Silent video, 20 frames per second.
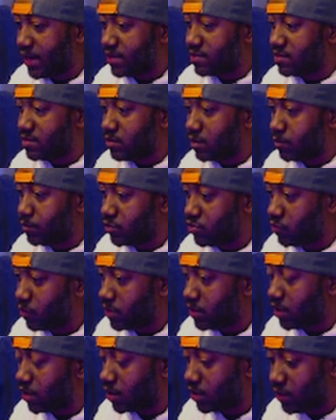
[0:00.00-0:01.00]
stuck
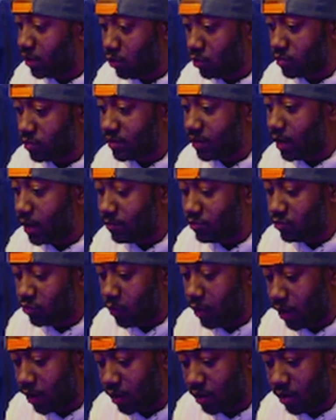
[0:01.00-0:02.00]
between there, and there were times
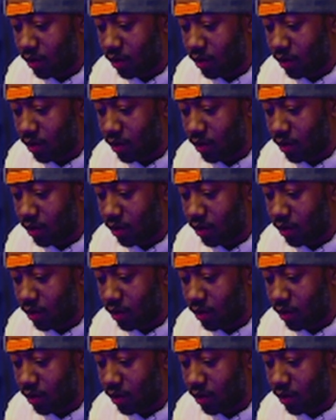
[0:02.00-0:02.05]
where